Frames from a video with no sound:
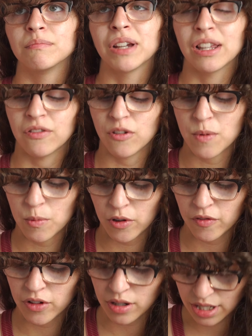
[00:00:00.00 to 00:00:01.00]
mainly for my
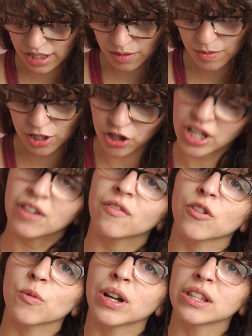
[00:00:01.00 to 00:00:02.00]
boyfriend. He's been looking
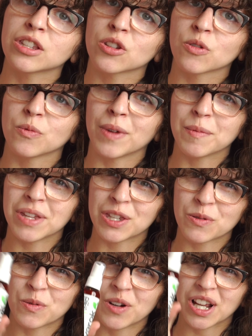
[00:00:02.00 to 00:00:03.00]
for one, so maybe
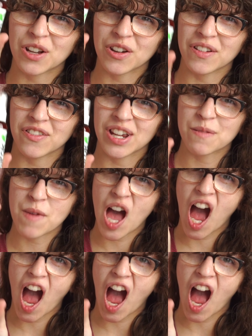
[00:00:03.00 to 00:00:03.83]
this will work out great for him.